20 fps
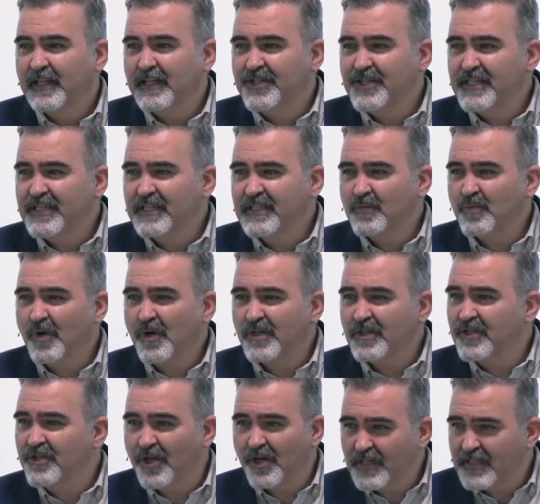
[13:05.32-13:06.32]
Jesus
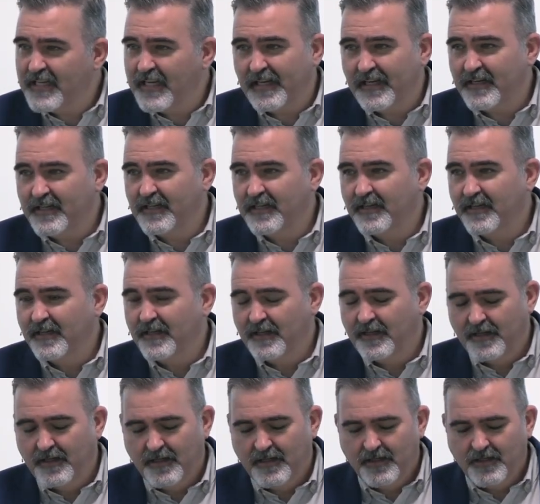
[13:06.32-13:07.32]
was not dead.
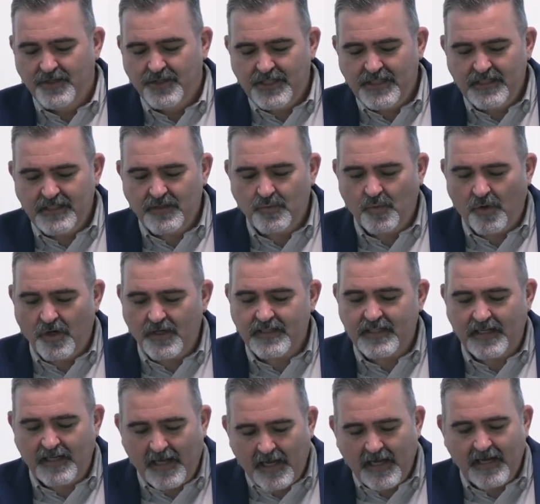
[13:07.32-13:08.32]
Jesus was
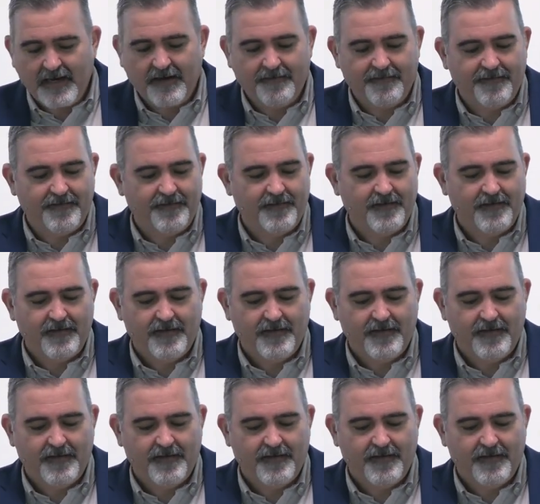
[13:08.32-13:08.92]
alive.